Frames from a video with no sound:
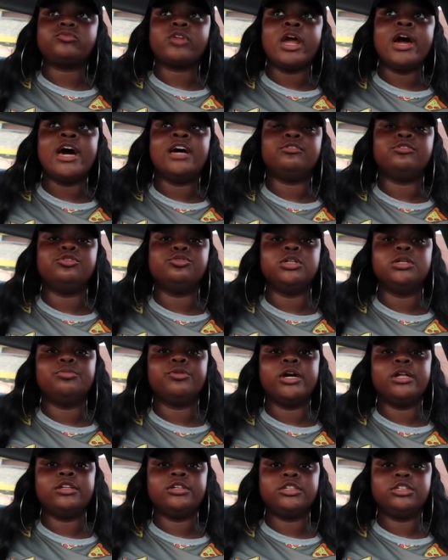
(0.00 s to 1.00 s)
I have three
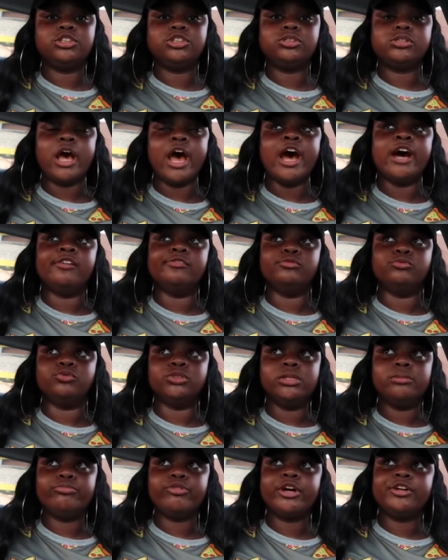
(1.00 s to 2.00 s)
brothers. I have
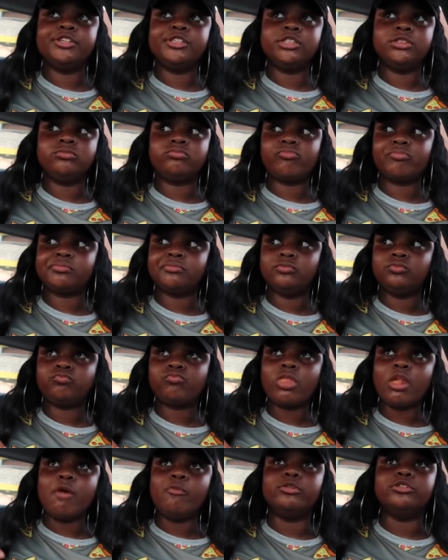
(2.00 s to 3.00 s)
one brother,
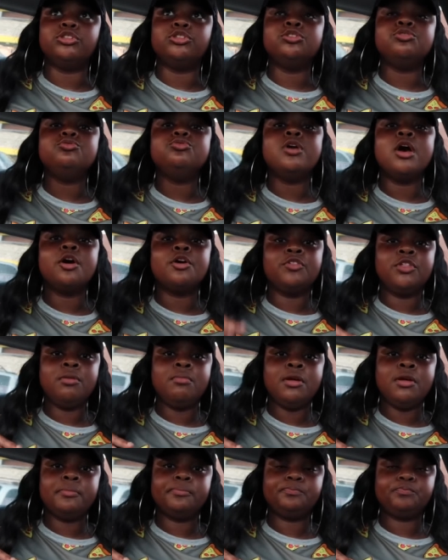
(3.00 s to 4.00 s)
well, two younger than
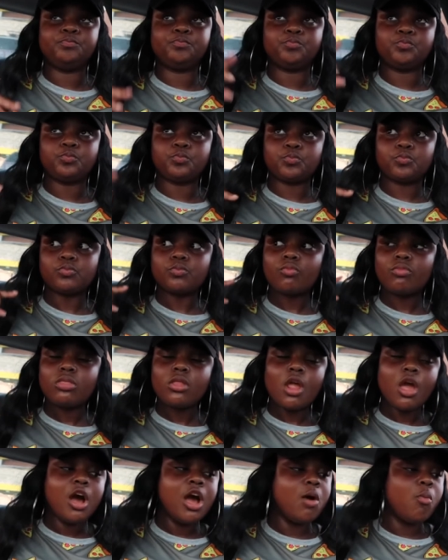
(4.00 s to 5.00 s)
me,
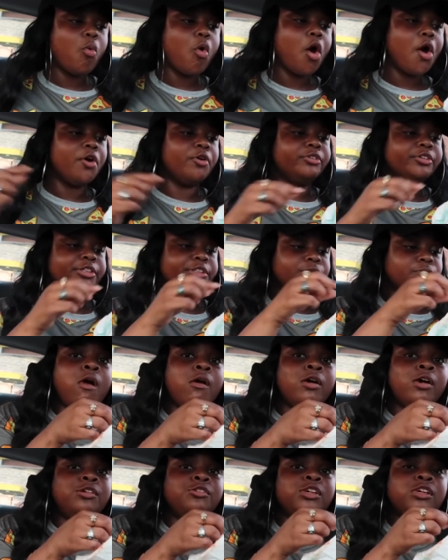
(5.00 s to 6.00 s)
and one older.
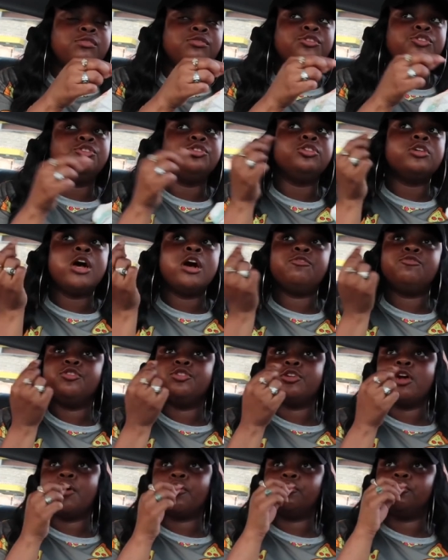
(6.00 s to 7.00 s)
I definitely should have got
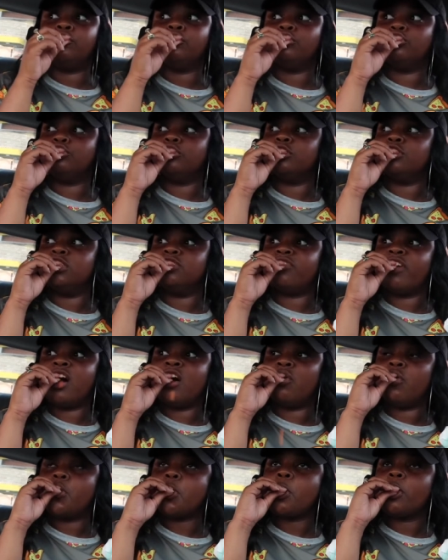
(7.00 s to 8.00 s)
four tacos, or at least
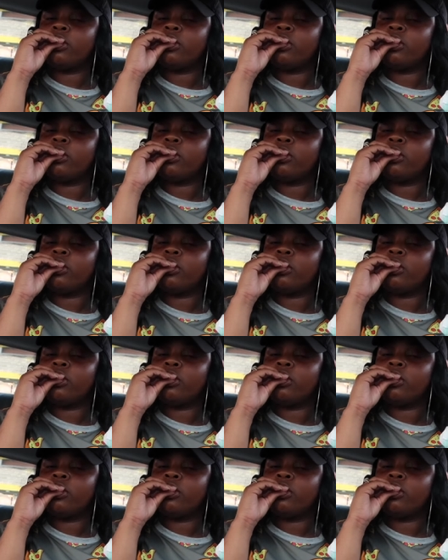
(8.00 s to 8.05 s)
five.